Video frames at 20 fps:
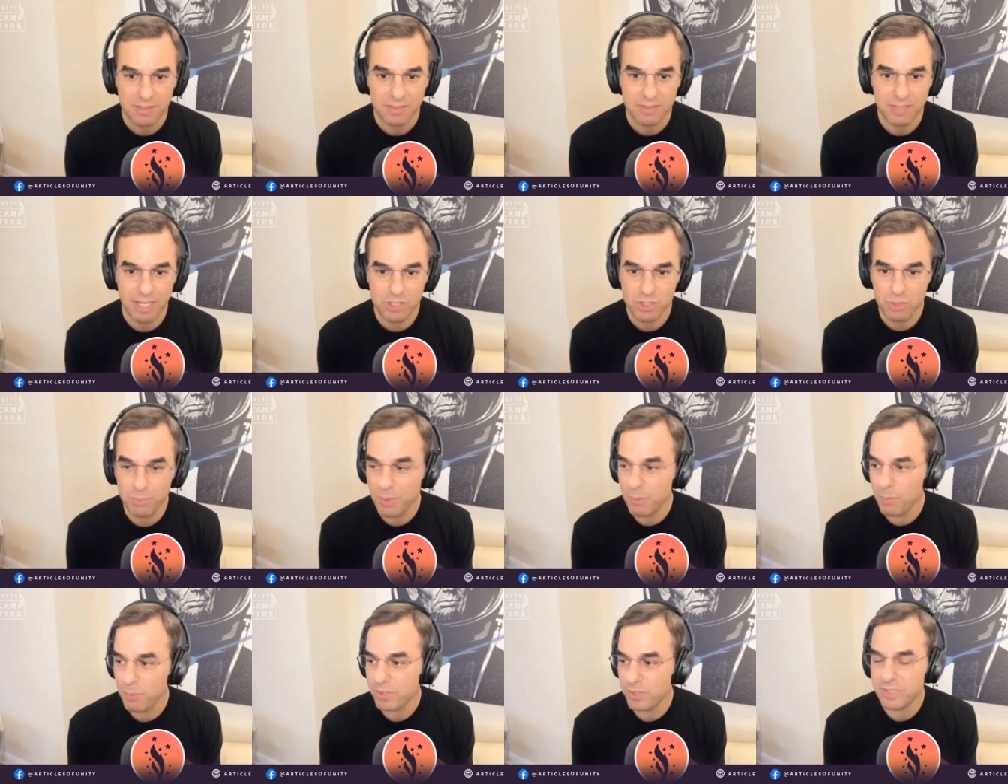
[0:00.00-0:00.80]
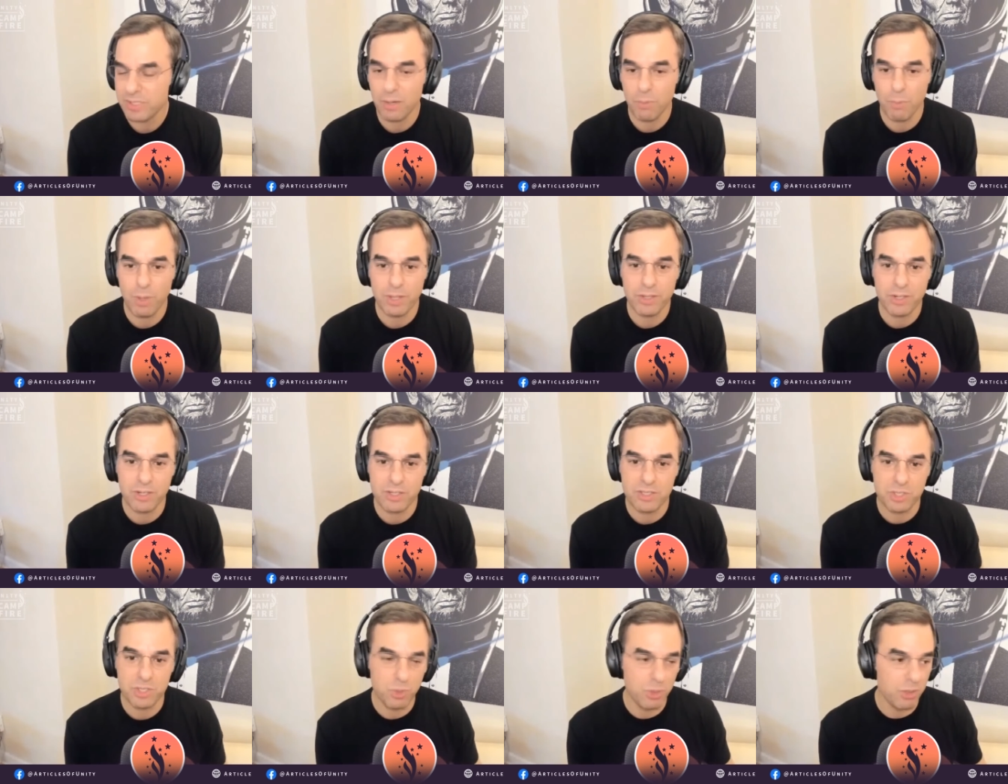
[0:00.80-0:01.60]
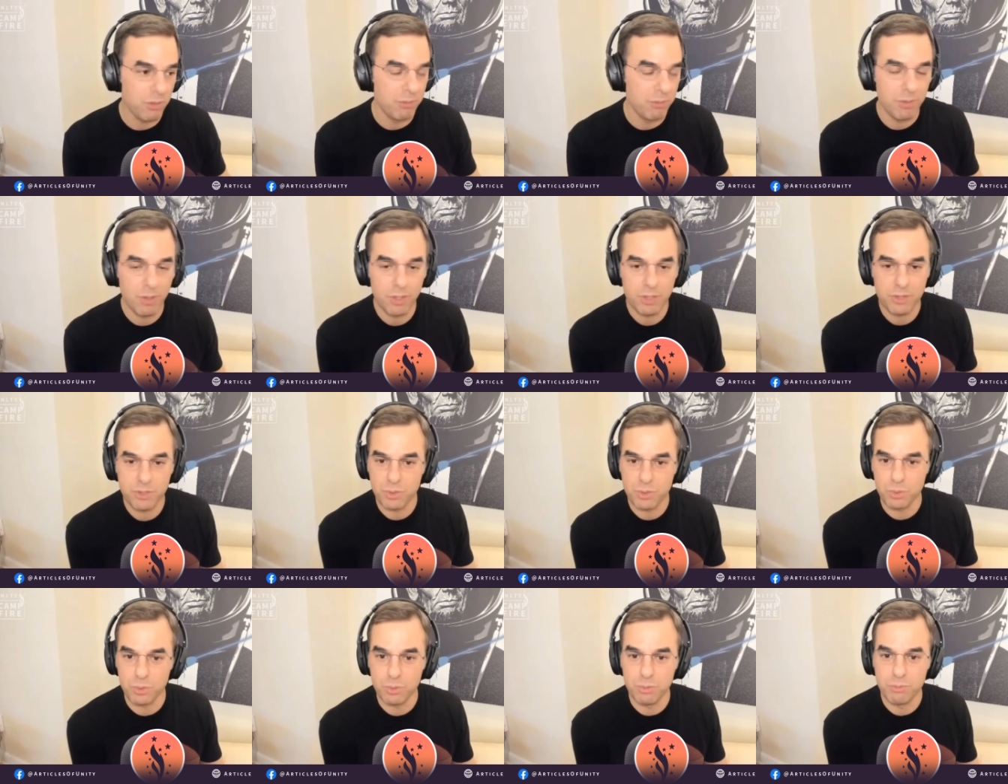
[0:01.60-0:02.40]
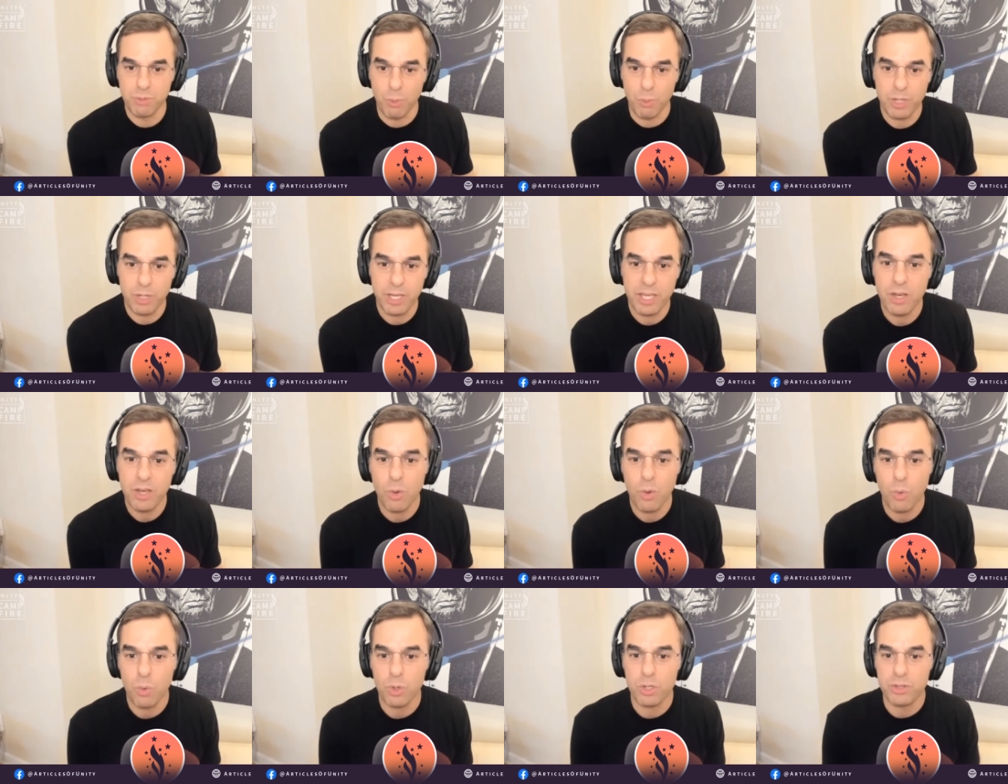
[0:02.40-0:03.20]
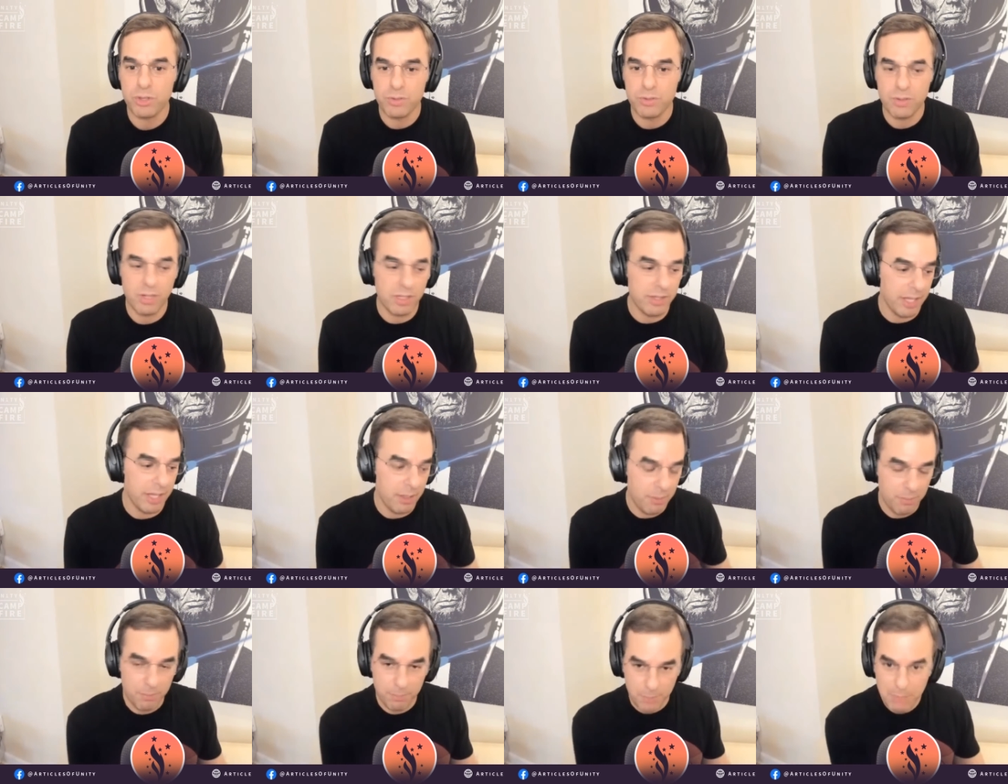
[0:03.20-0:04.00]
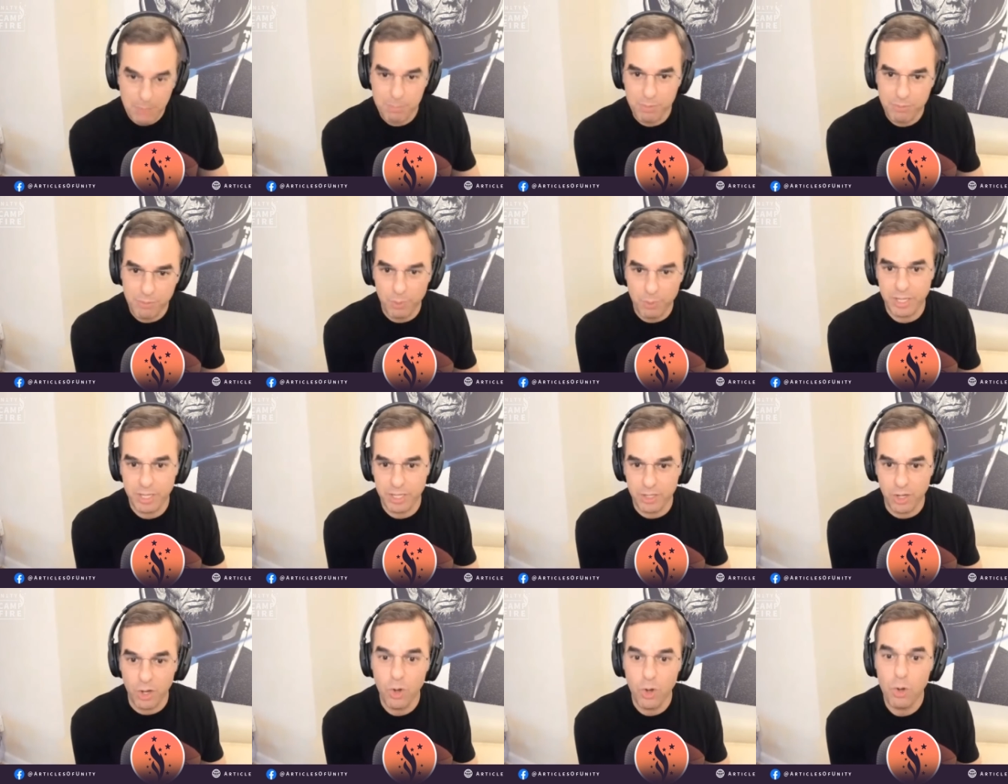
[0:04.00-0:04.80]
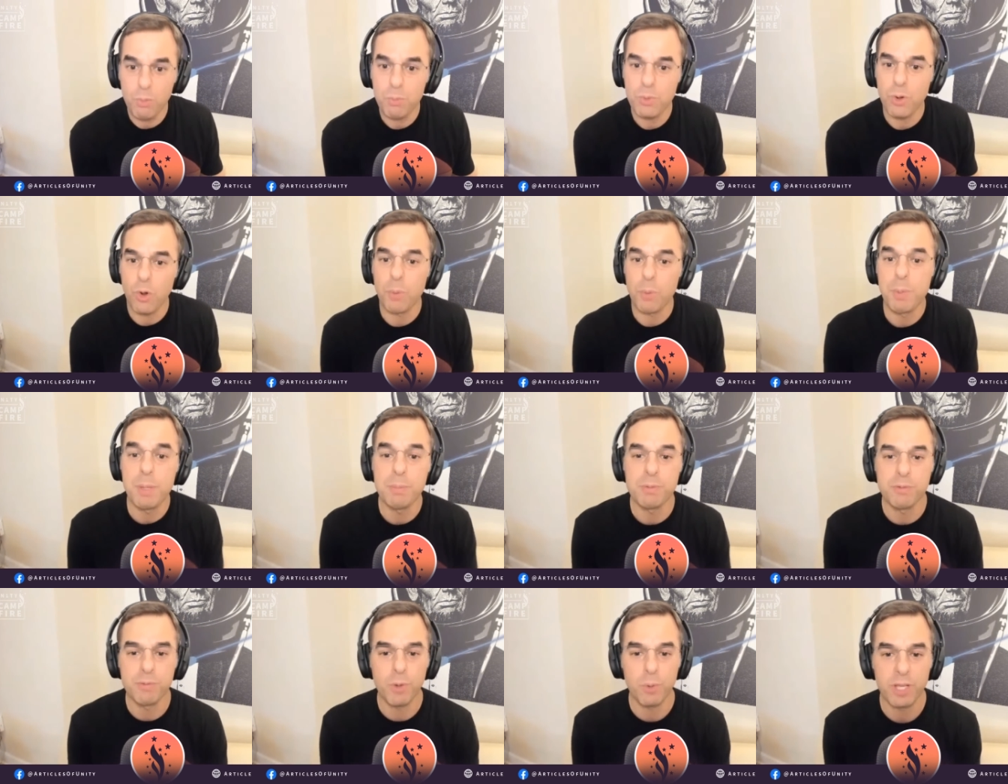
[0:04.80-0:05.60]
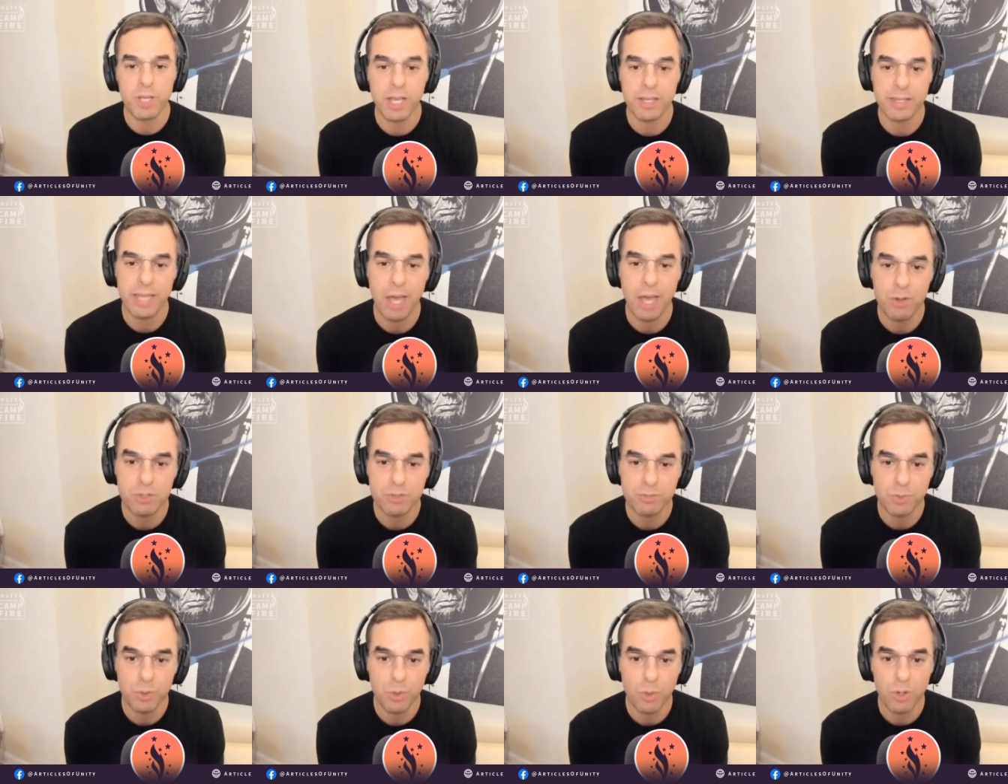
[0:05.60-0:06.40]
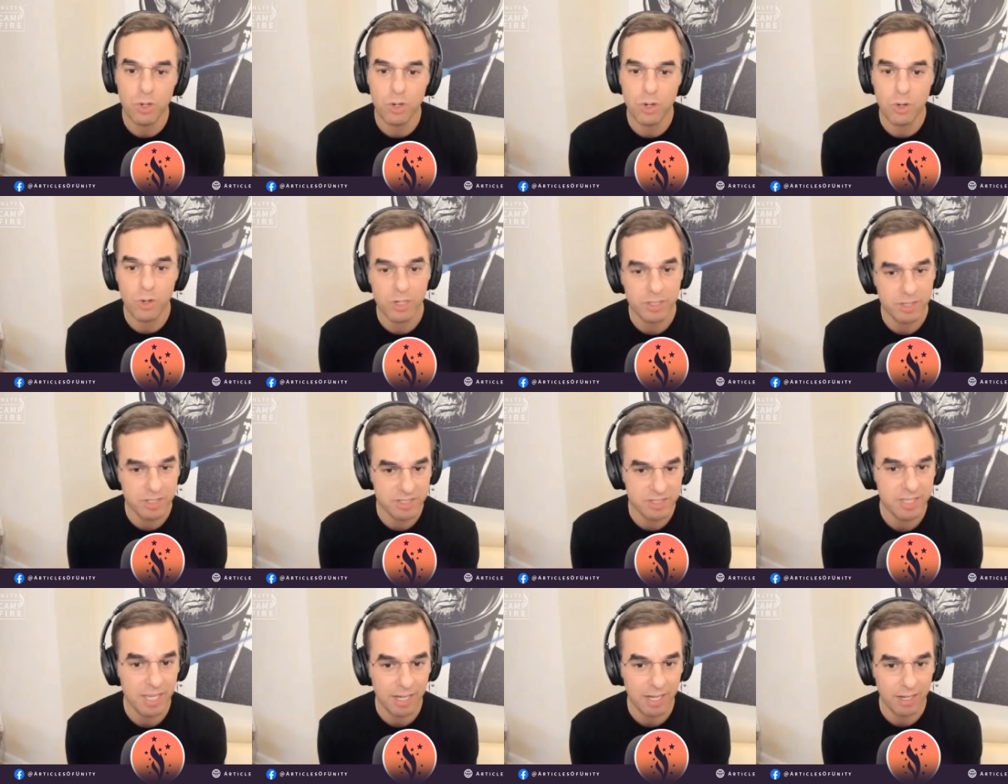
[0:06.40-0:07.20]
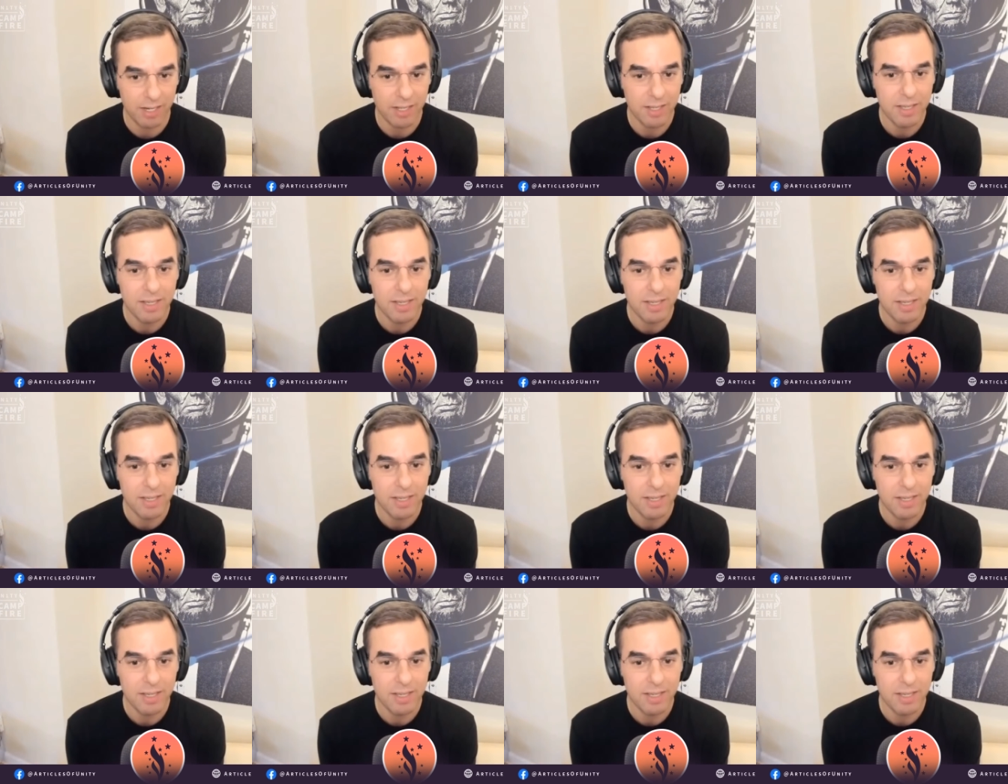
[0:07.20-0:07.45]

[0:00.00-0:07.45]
That should be worked out whether it's through voting or like people voting at home or people voting on the House floor or in the Senate.